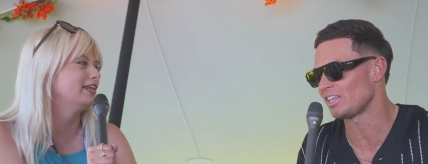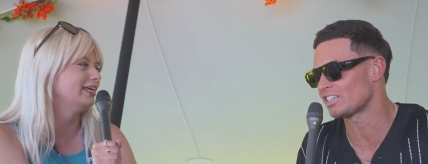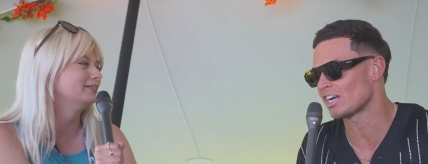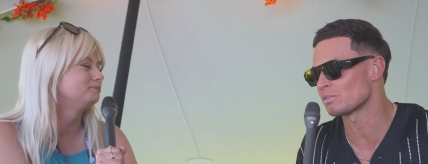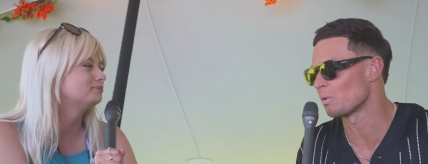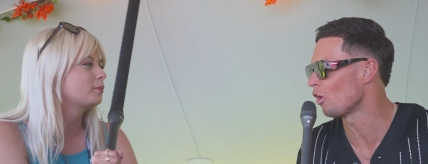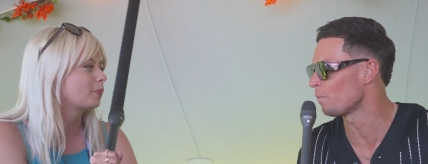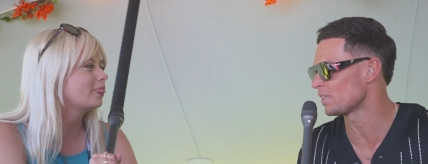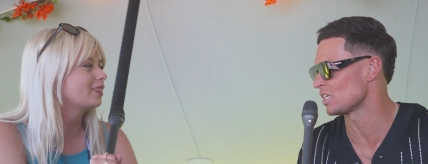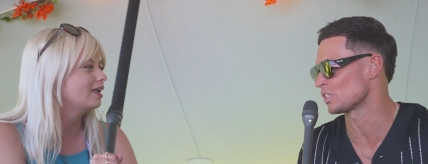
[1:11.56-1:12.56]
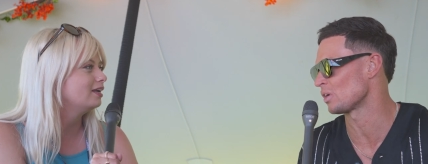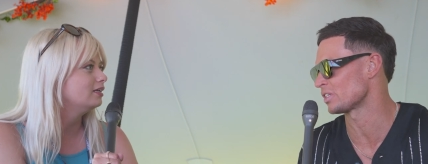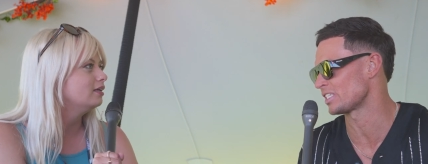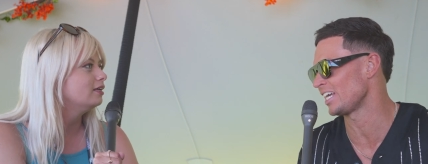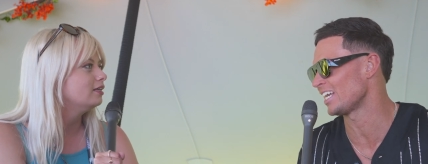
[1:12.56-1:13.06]
Speaker 1: DJ is my hobby since I
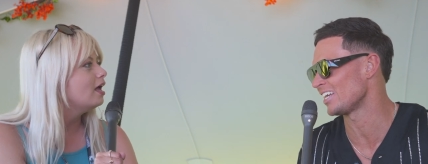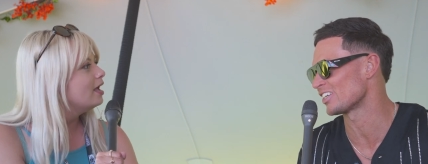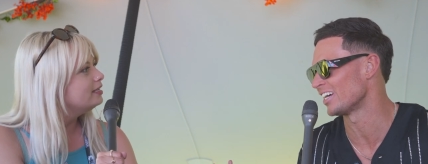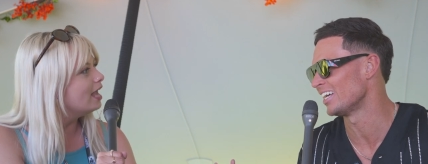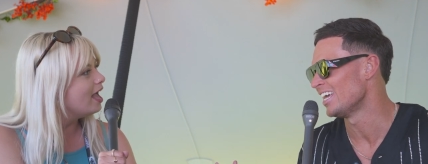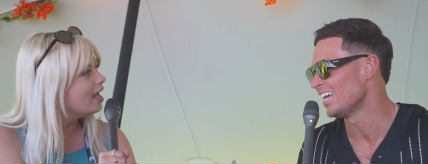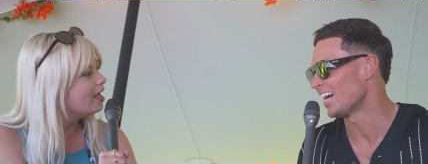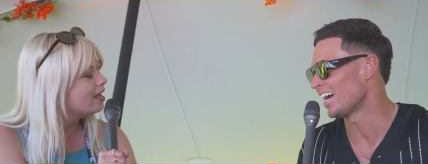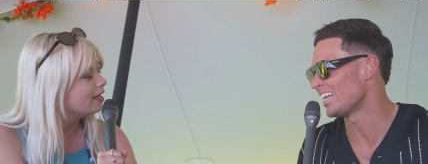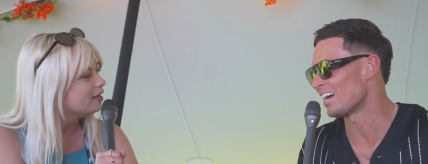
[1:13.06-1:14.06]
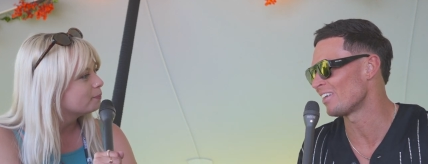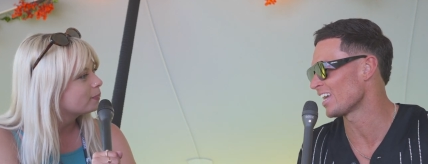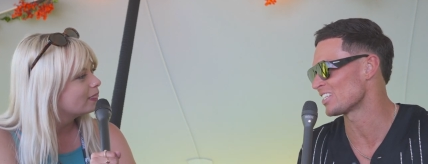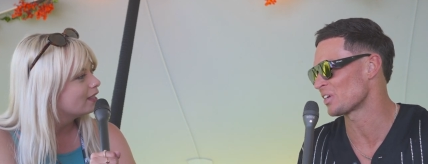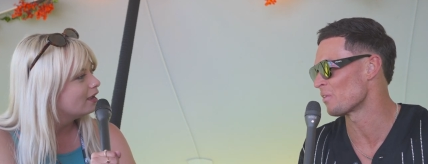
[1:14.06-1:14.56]
was a teenager, and now I
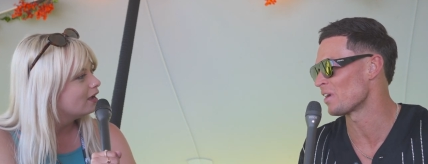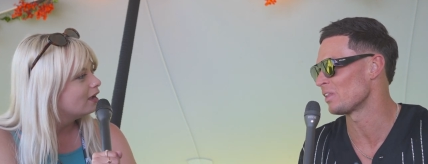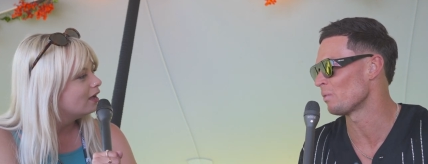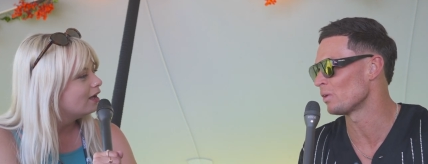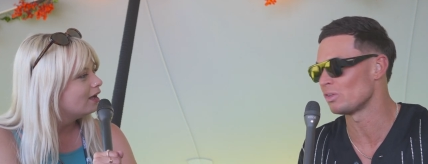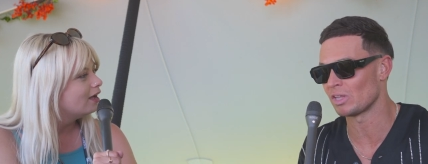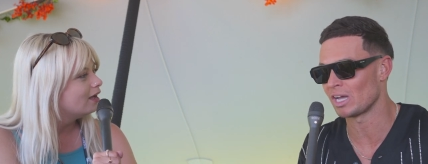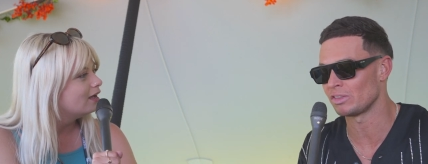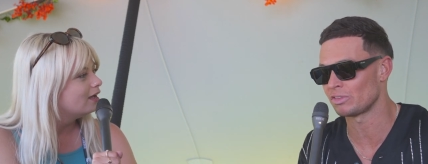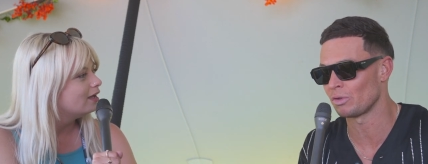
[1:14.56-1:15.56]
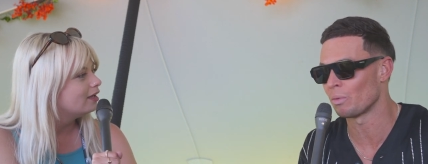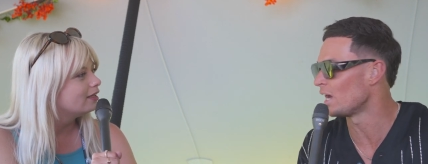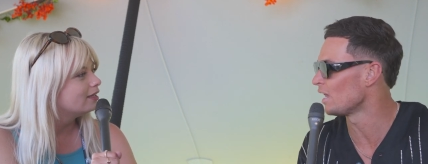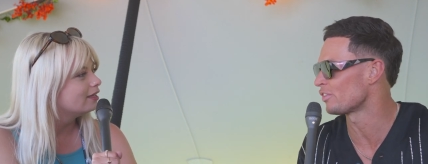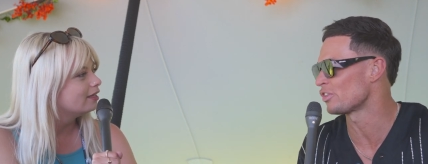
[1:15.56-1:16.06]
get to go around the world and, and do what
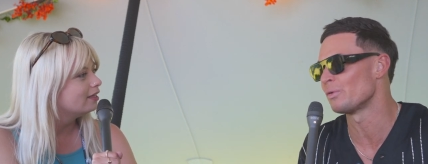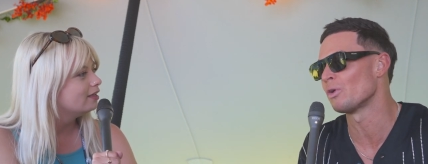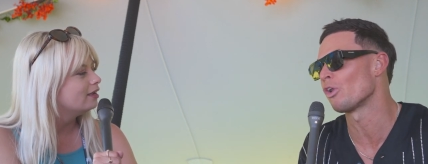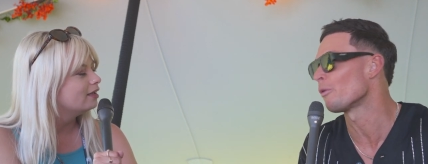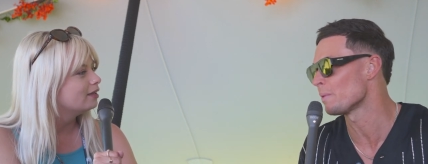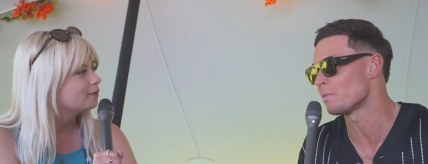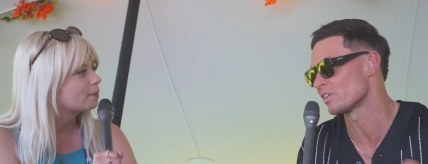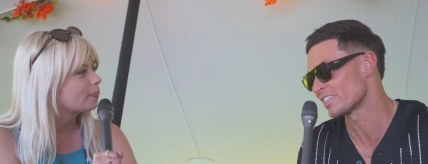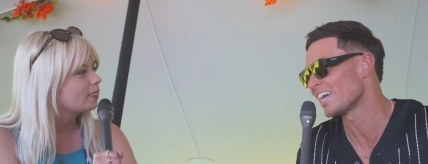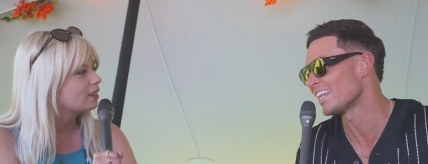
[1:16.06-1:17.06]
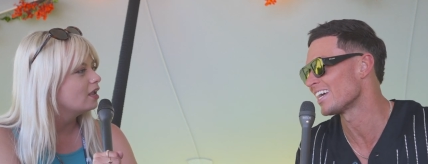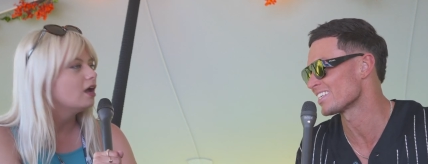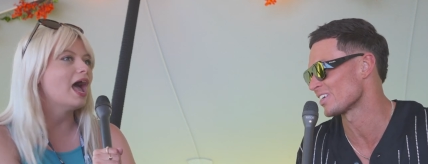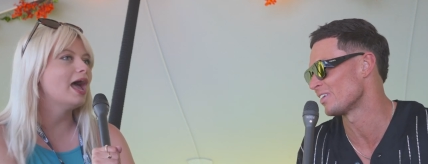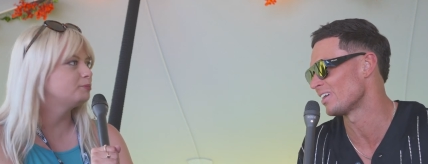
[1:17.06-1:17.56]
I love to do. And not a lot of people can say
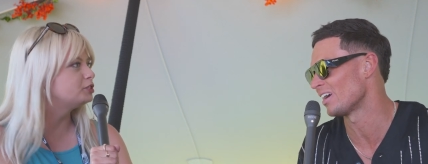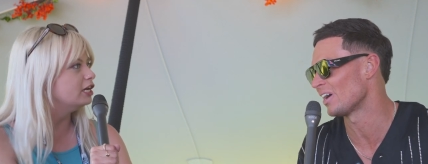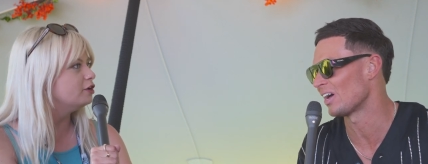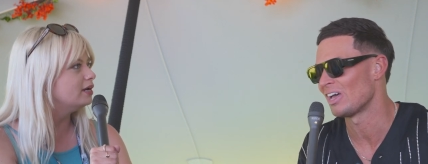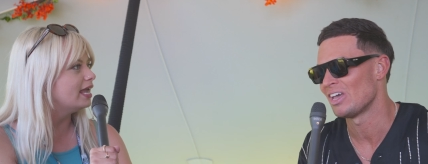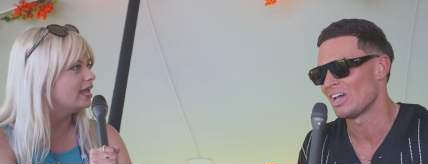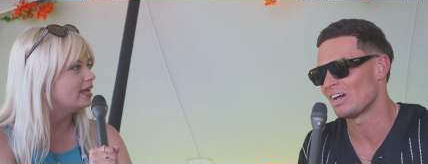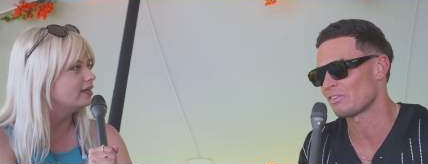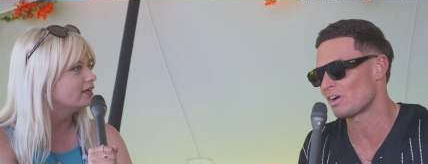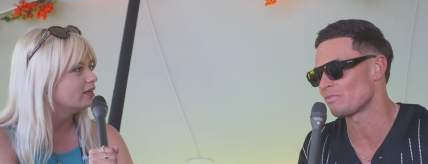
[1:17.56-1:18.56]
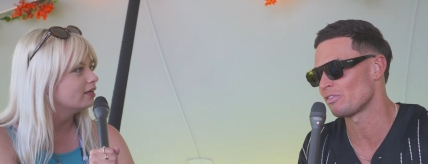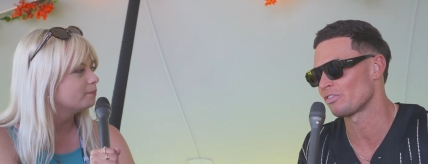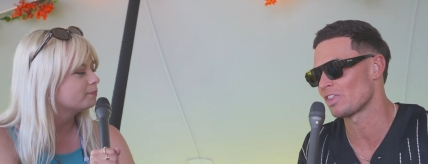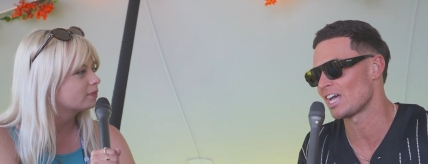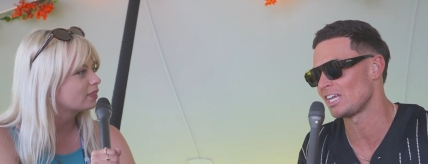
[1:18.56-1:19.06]
that. So
Speaker 2: Absolutely. I'm
Speaker 1: grateful
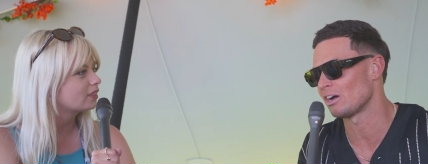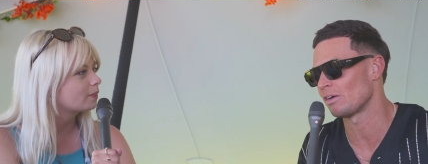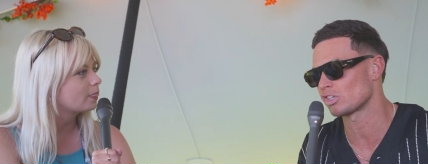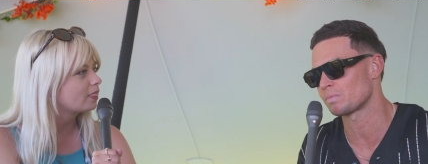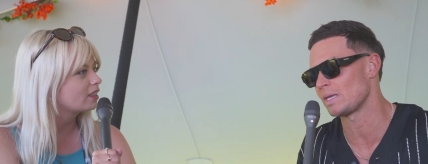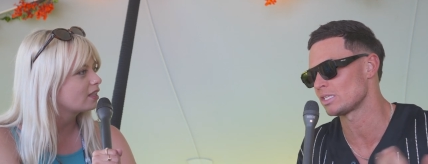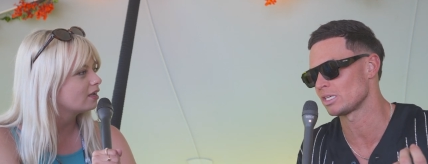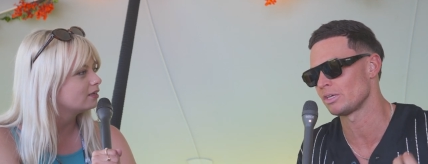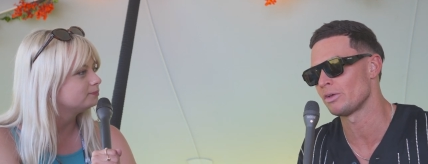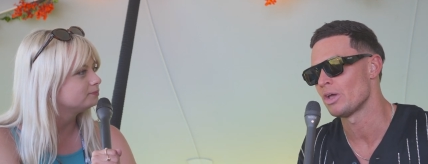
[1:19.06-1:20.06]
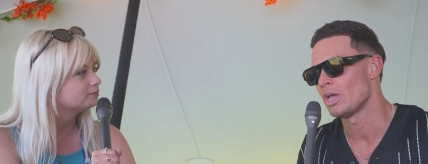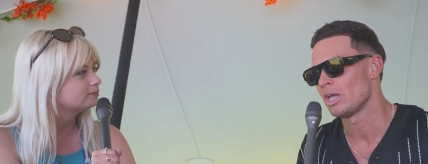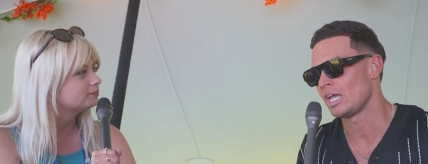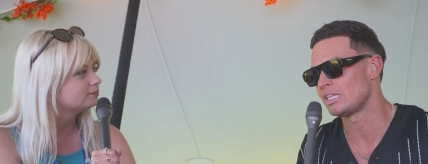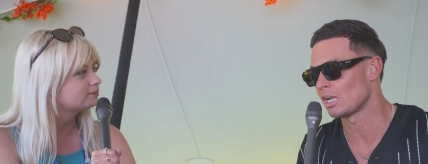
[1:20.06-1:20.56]
for that. You know, I've just been to
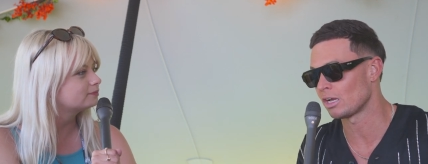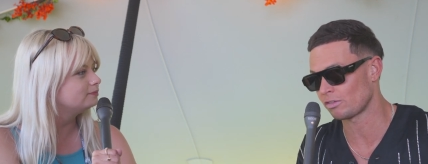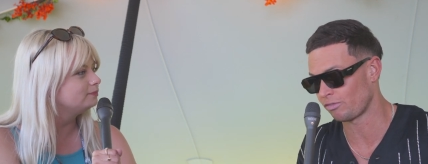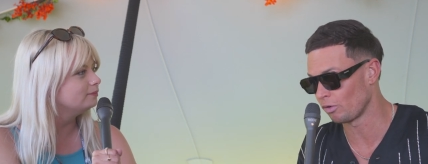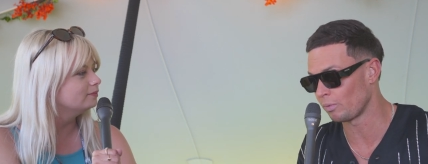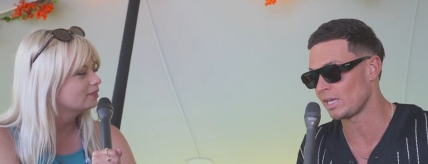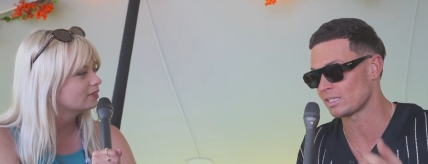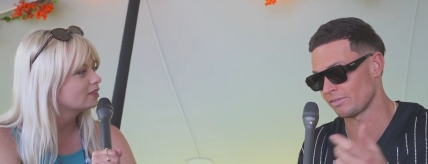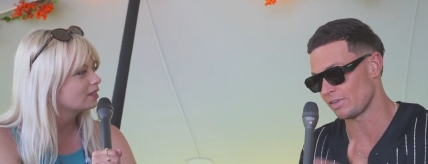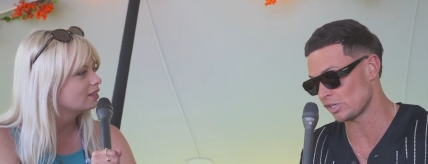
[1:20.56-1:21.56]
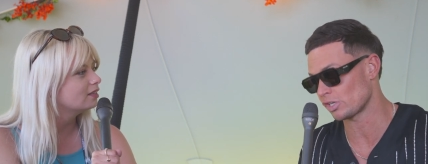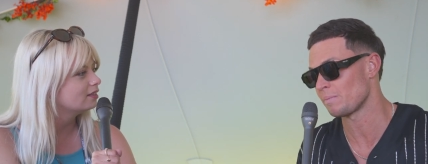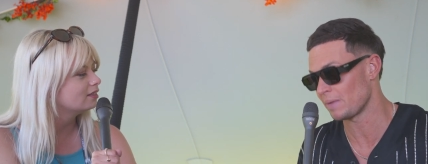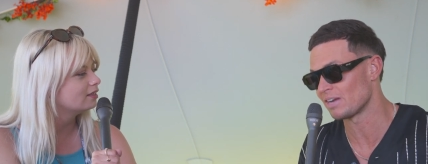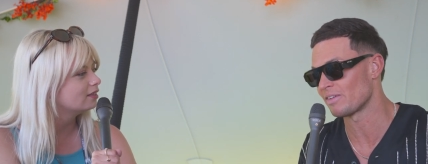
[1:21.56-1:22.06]
in the last four weeks, I've
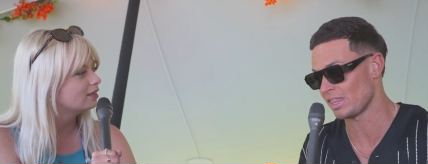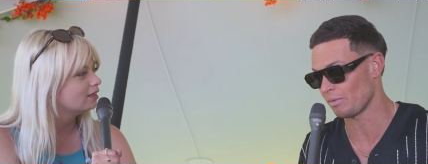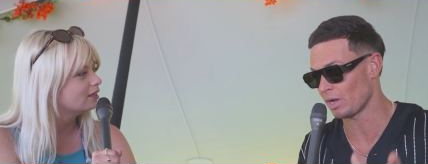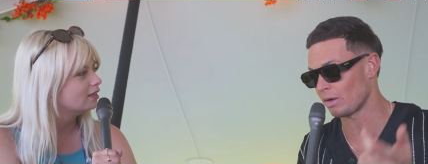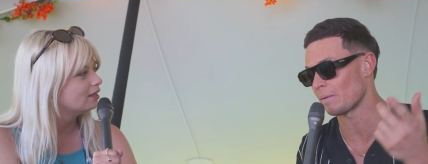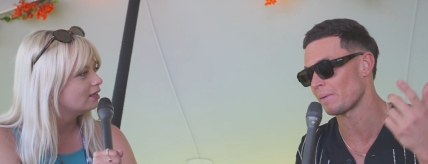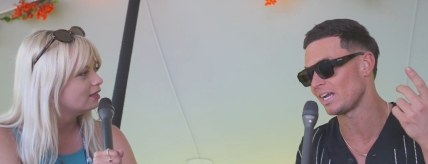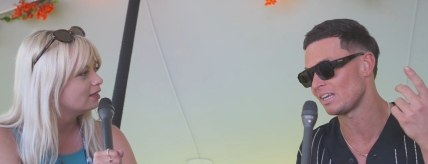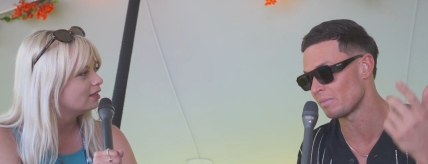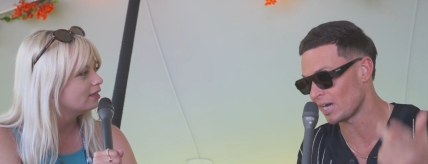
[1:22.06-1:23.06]
literally been around the world. I played in